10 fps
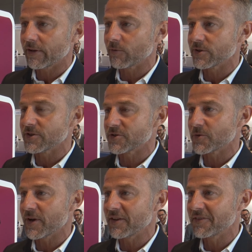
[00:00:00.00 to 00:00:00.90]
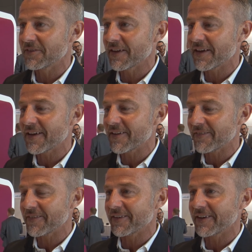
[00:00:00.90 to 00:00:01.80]
which is great,
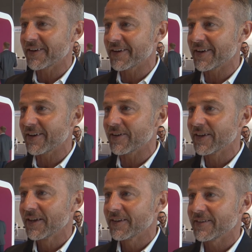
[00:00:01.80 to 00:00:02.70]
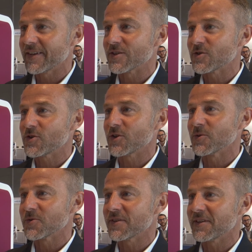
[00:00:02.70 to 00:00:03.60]
and just
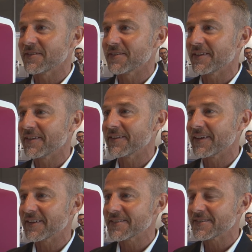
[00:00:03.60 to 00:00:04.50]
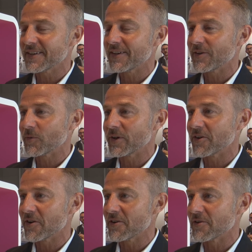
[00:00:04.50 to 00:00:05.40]
shows that we
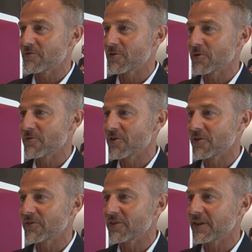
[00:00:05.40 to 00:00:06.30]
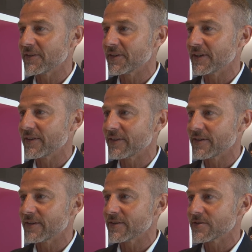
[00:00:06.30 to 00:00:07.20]
are in the forefront, and the